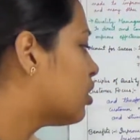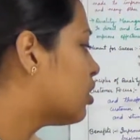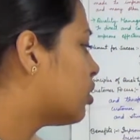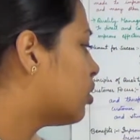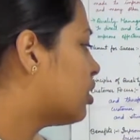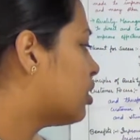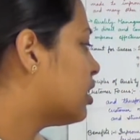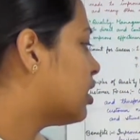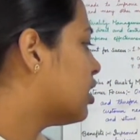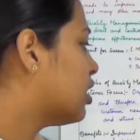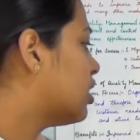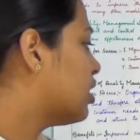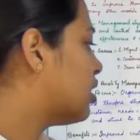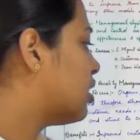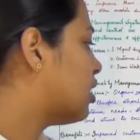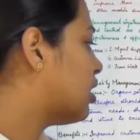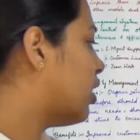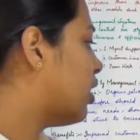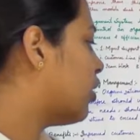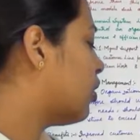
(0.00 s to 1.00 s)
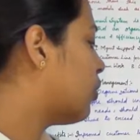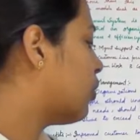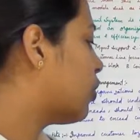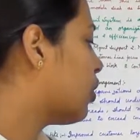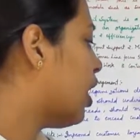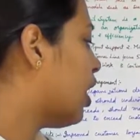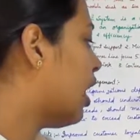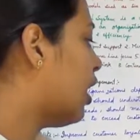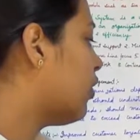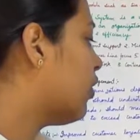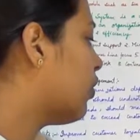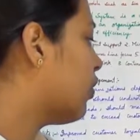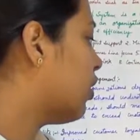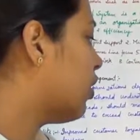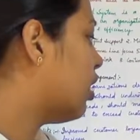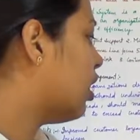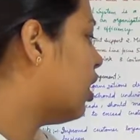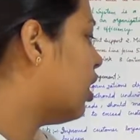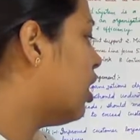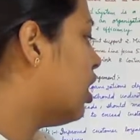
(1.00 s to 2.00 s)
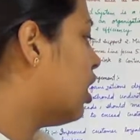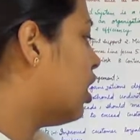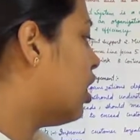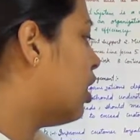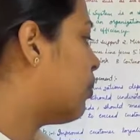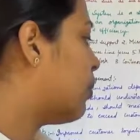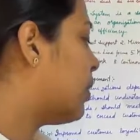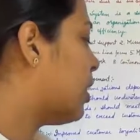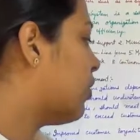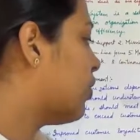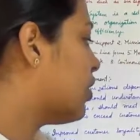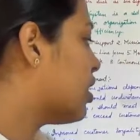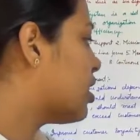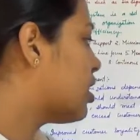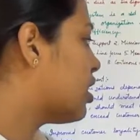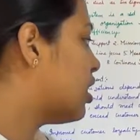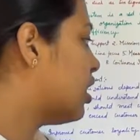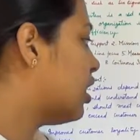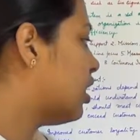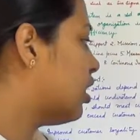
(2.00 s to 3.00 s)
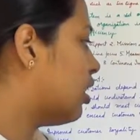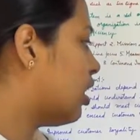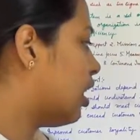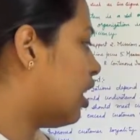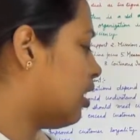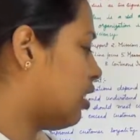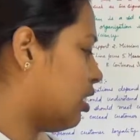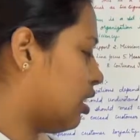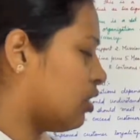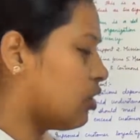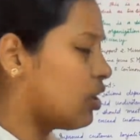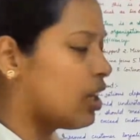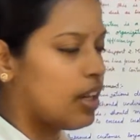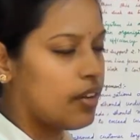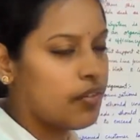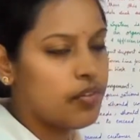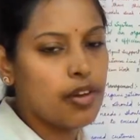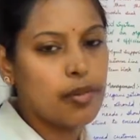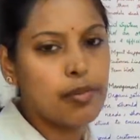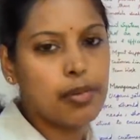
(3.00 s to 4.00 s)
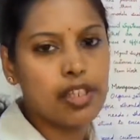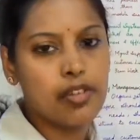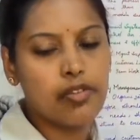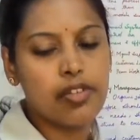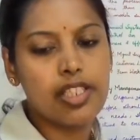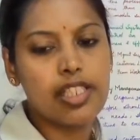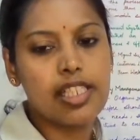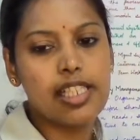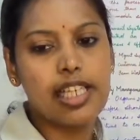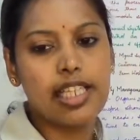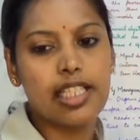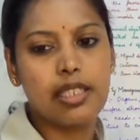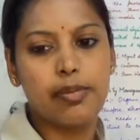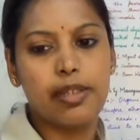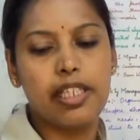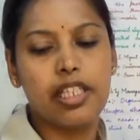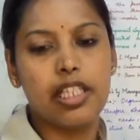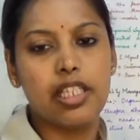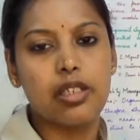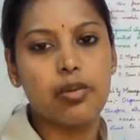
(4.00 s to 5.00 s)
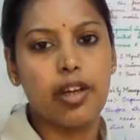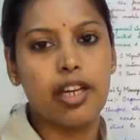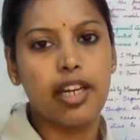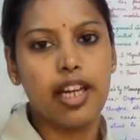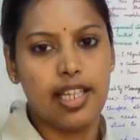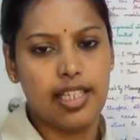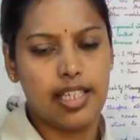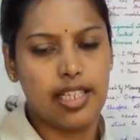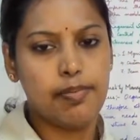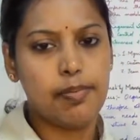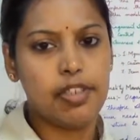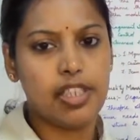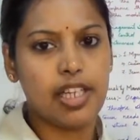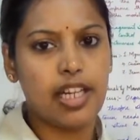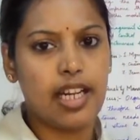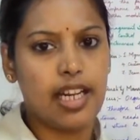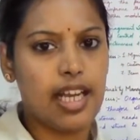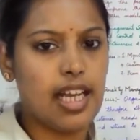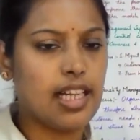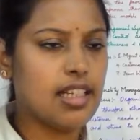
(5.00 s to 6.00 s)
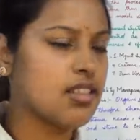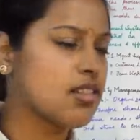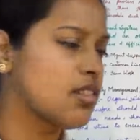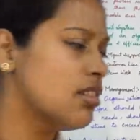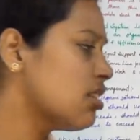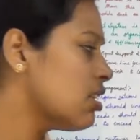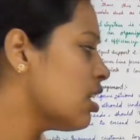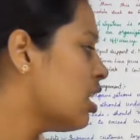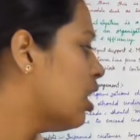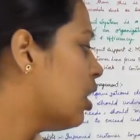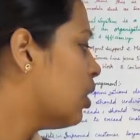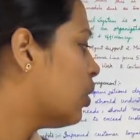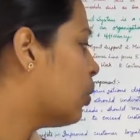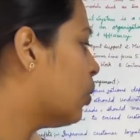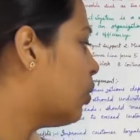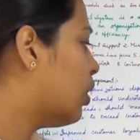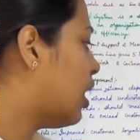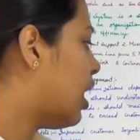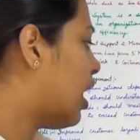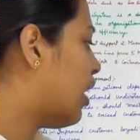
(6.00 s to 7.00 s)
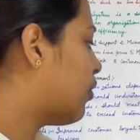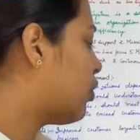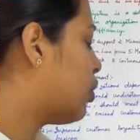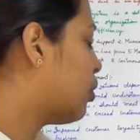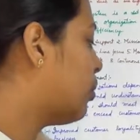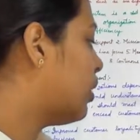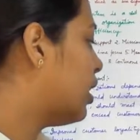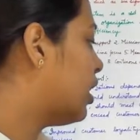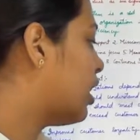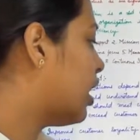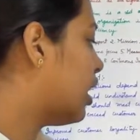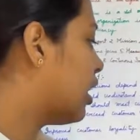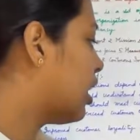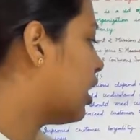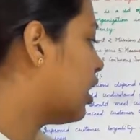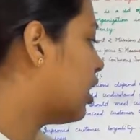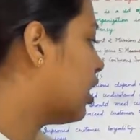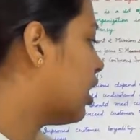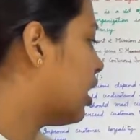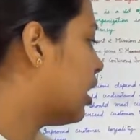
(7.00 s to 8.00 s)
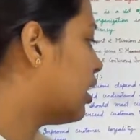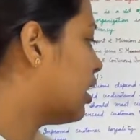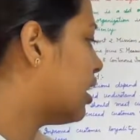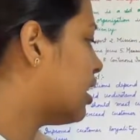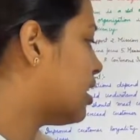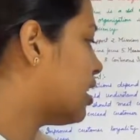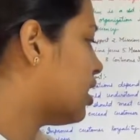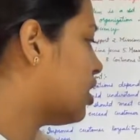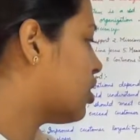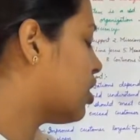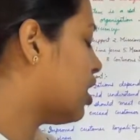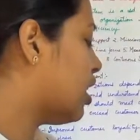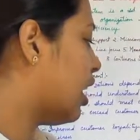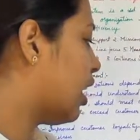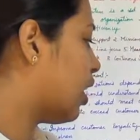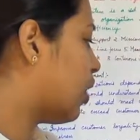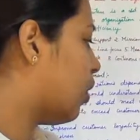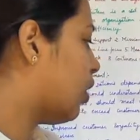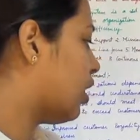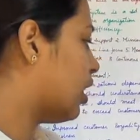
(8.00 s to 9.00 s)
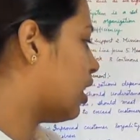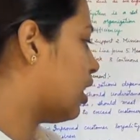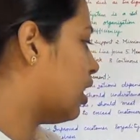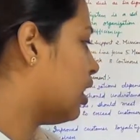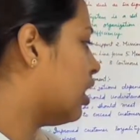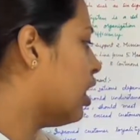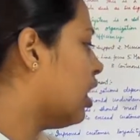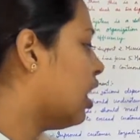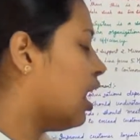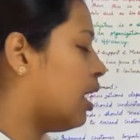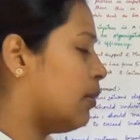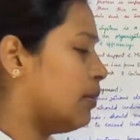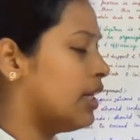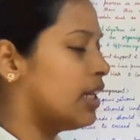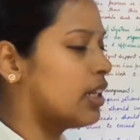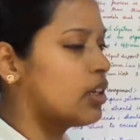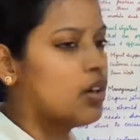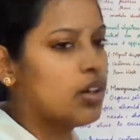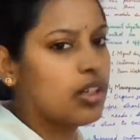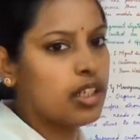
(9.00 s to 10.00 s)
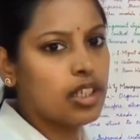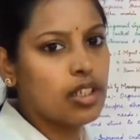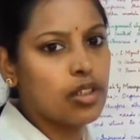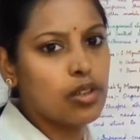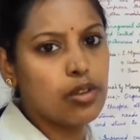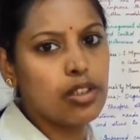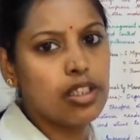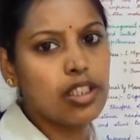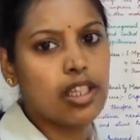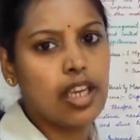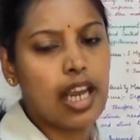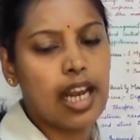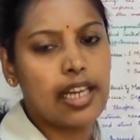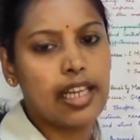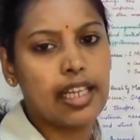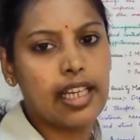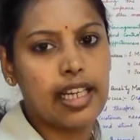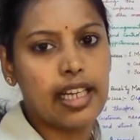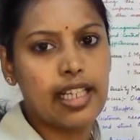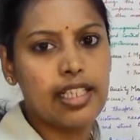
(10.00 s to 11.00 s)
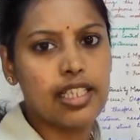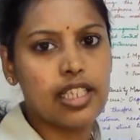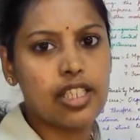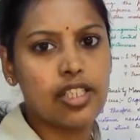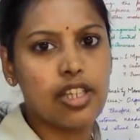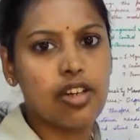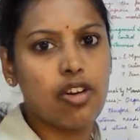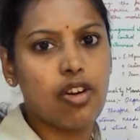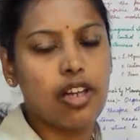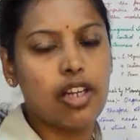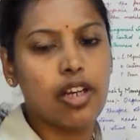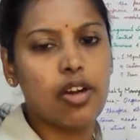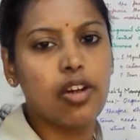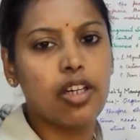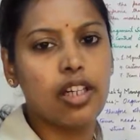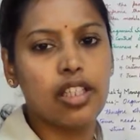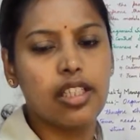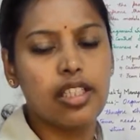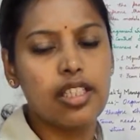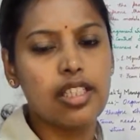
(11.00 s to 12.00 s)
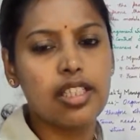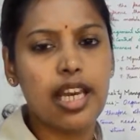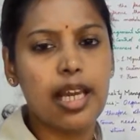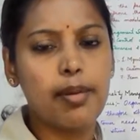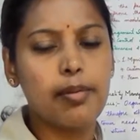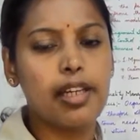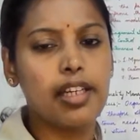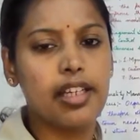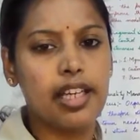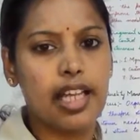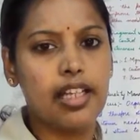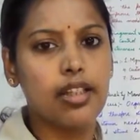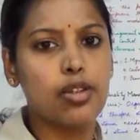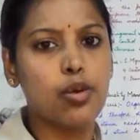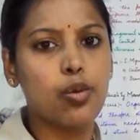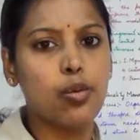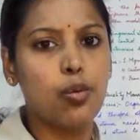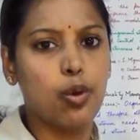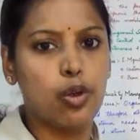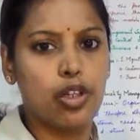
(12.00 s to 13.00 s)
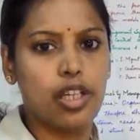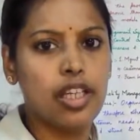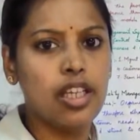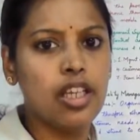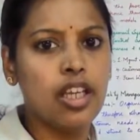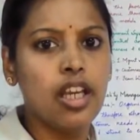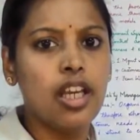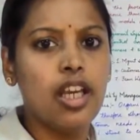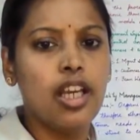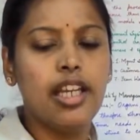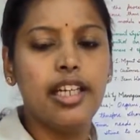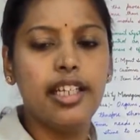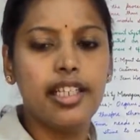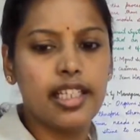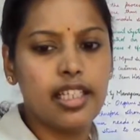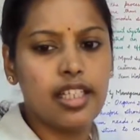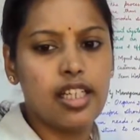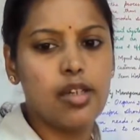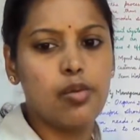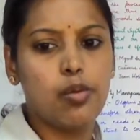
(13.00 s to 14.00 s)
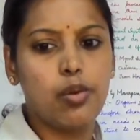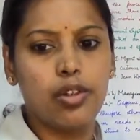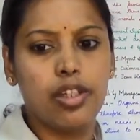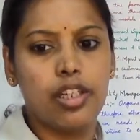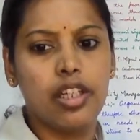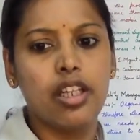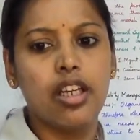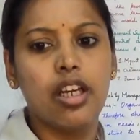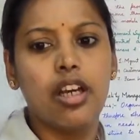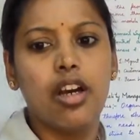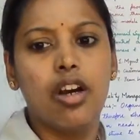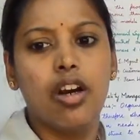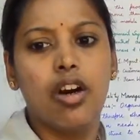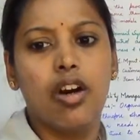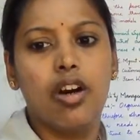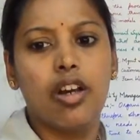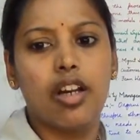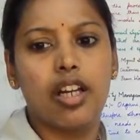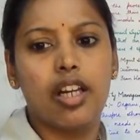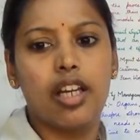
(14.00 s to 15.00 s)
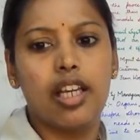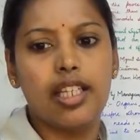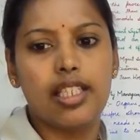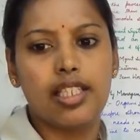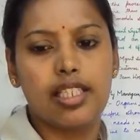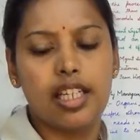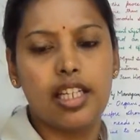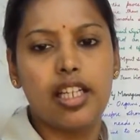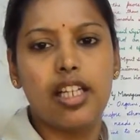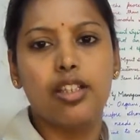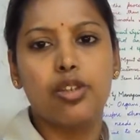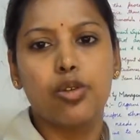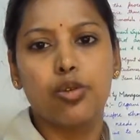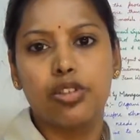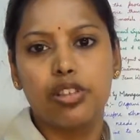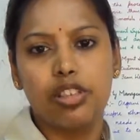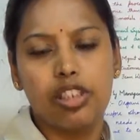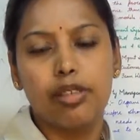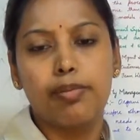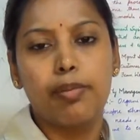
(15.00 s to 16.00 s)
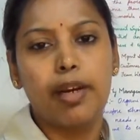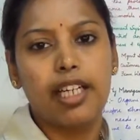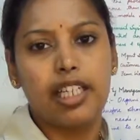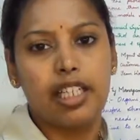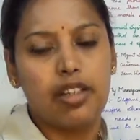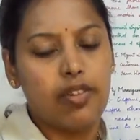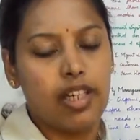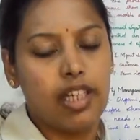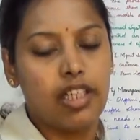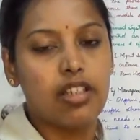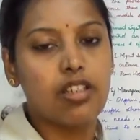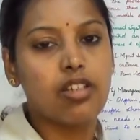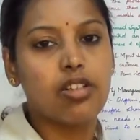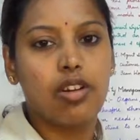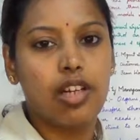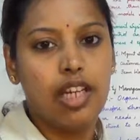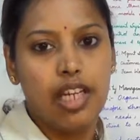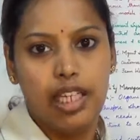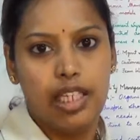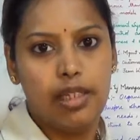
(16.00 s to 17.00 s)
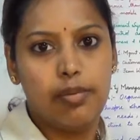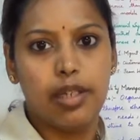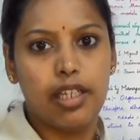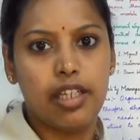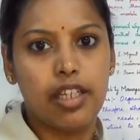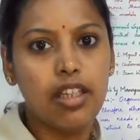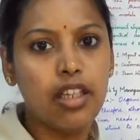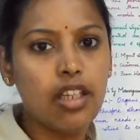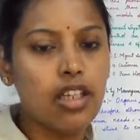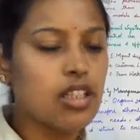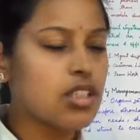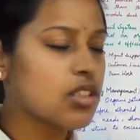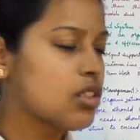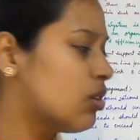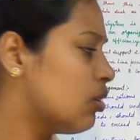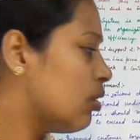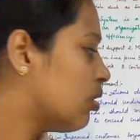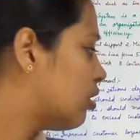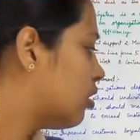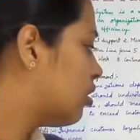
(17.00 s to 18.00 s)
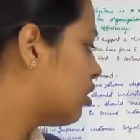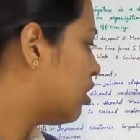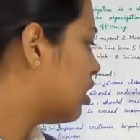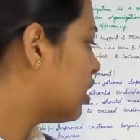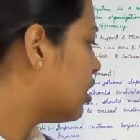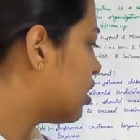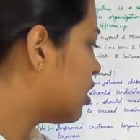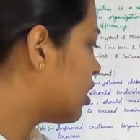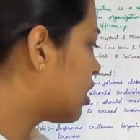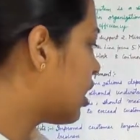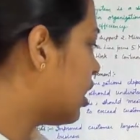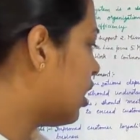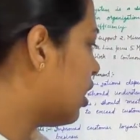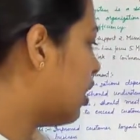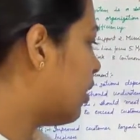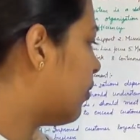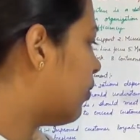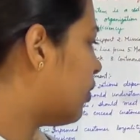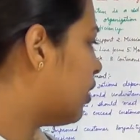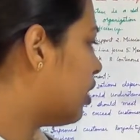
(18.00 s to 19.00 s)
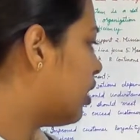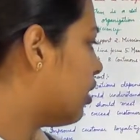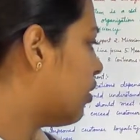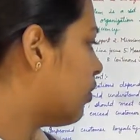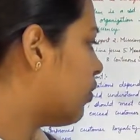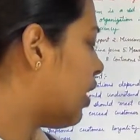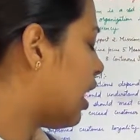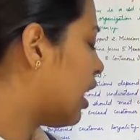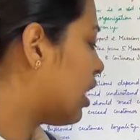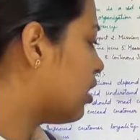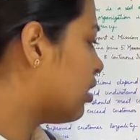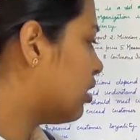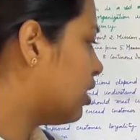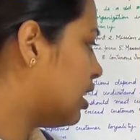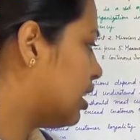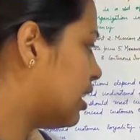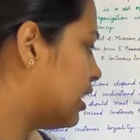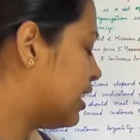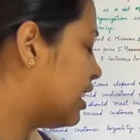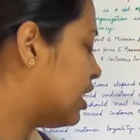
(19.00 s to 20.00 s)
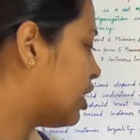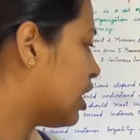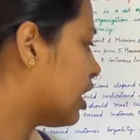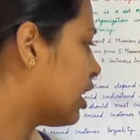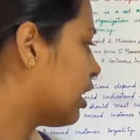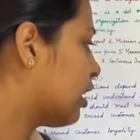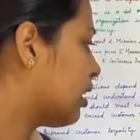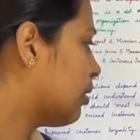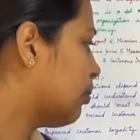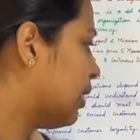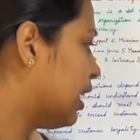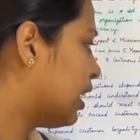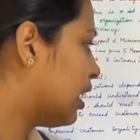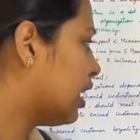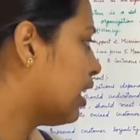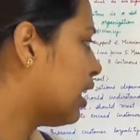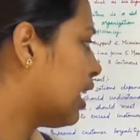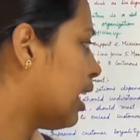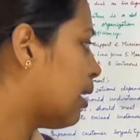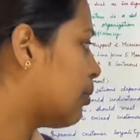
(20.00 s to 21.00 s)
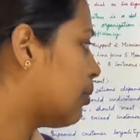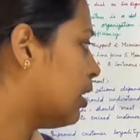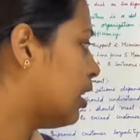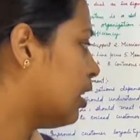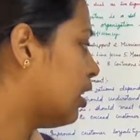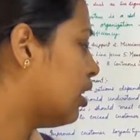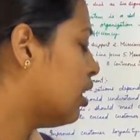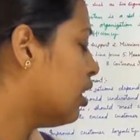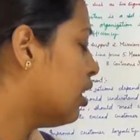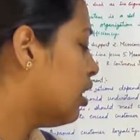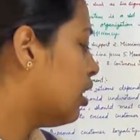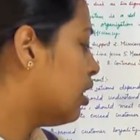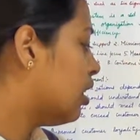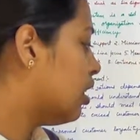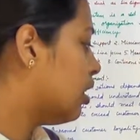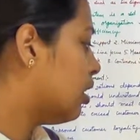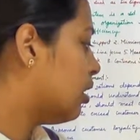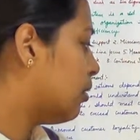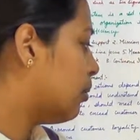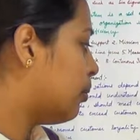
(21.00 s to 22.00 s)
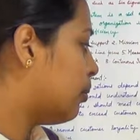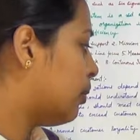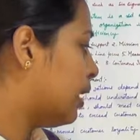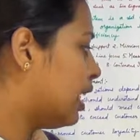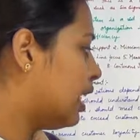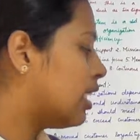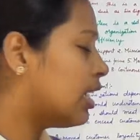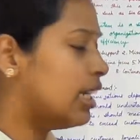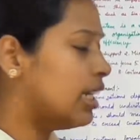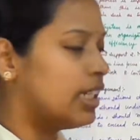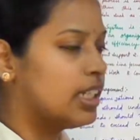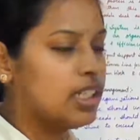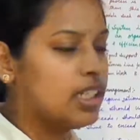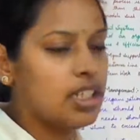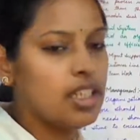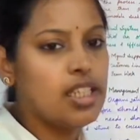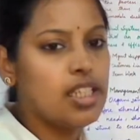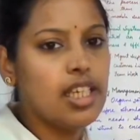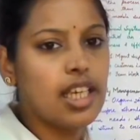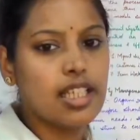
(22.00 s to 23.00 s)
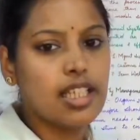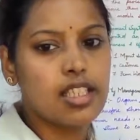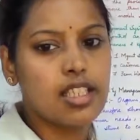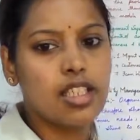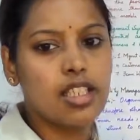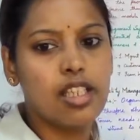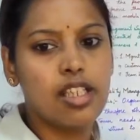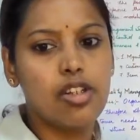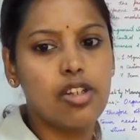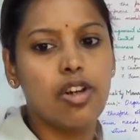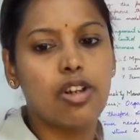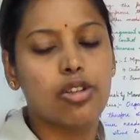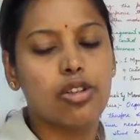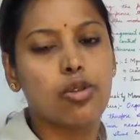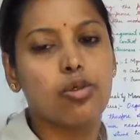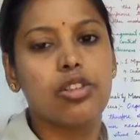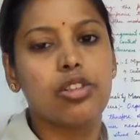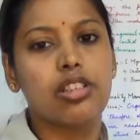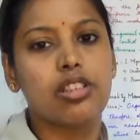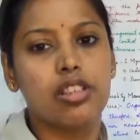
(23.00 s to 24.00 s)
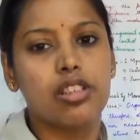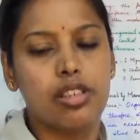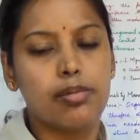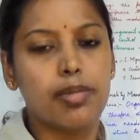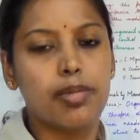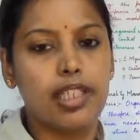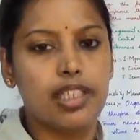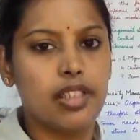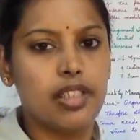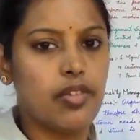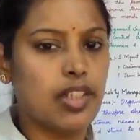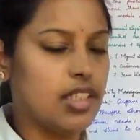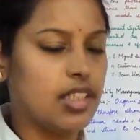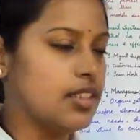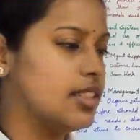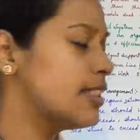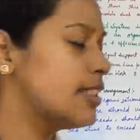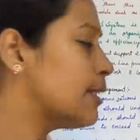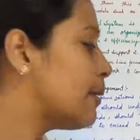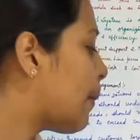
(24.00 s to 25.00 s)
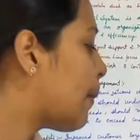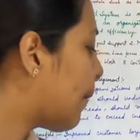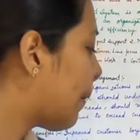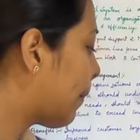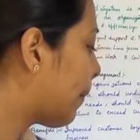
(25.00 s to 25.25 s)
So this is if you have previously experienced one assumption analysis, you will have to be taking that decision accordingly. According to the categorization, or this can be done through voting, internal voting, or external through third-party vendors or anybody. So this the decision making can be made internally, externally, or through the third-party vendors.